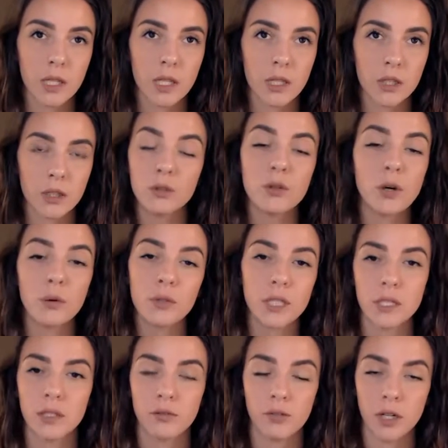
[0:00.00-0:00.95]
don't
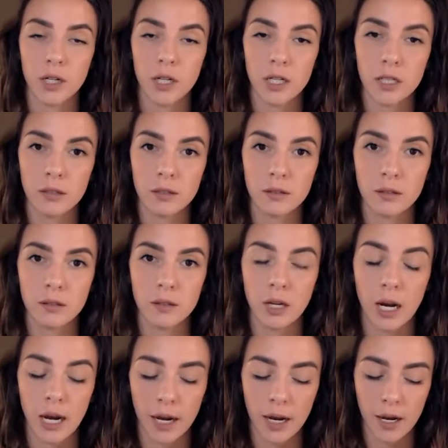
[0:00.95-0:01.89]
need to fear it.
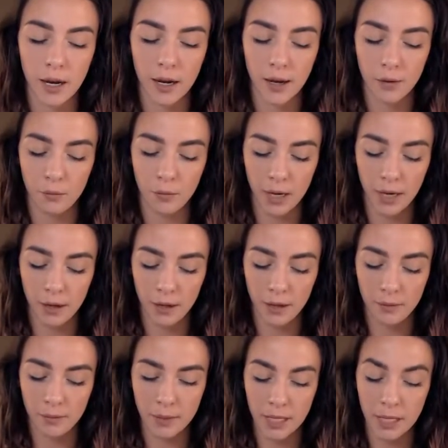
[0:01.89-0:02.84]

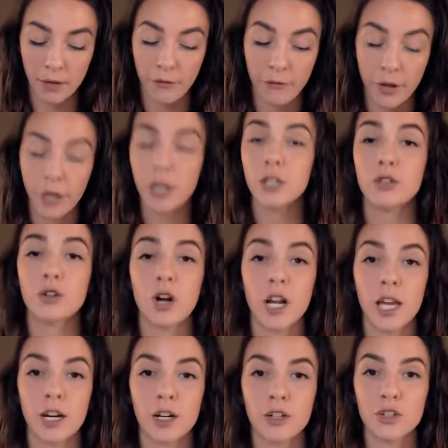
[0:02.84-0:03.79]
I'm getting a very
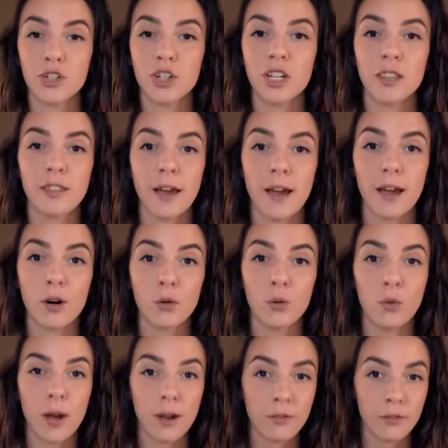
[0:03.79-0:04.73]
strong energy that
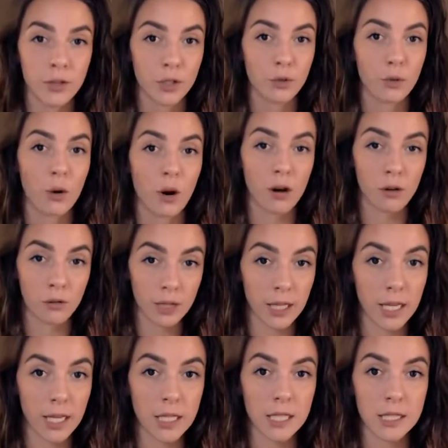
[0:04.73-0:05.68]
whoever you are
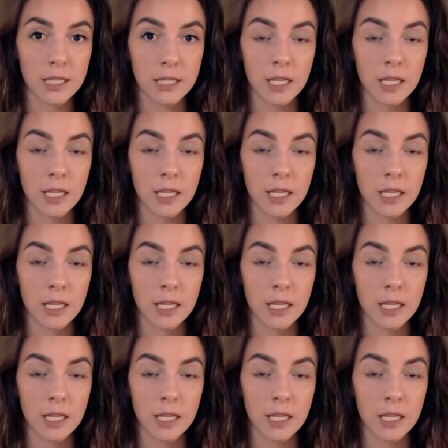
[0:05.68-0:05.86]
relaying these